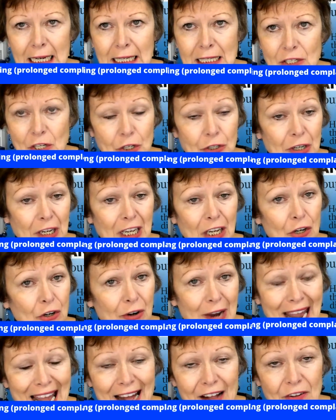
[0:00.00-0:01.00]
is hurting your
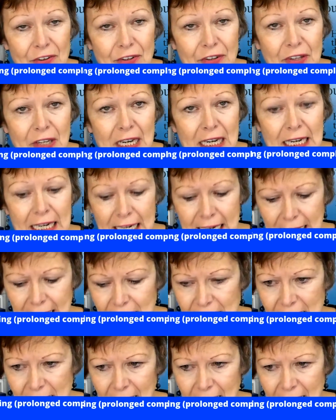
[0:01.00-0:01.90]
health is